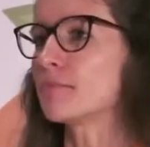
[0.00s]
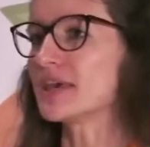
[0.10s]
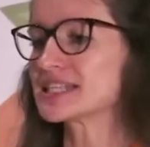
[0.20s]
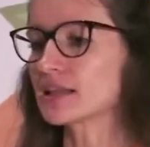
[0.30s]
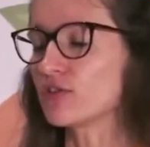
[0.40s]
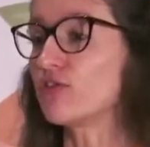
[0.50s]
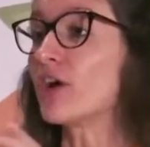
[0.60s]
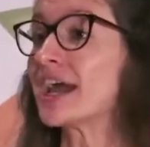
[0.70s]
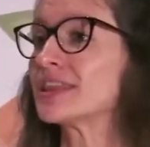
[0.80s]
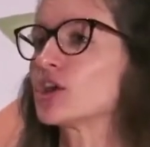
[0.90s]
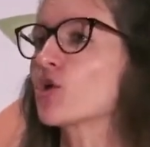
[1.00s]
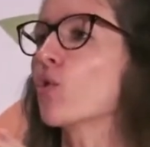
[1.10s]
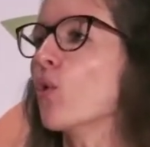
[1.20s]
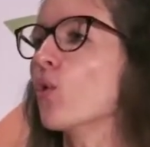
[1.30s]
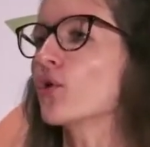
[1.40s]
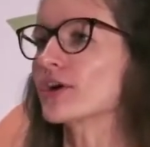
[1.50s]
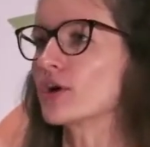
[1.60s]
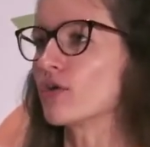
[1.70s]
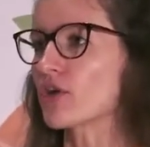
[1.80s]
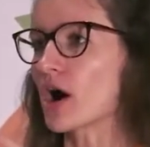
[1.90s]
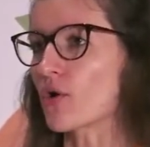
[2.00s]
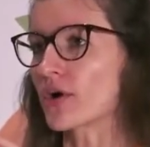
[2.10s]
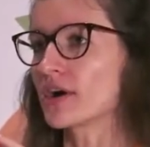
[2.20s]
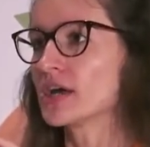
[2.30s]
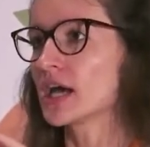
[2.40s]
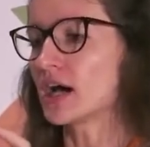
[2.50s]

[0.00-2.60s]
basically find the core of our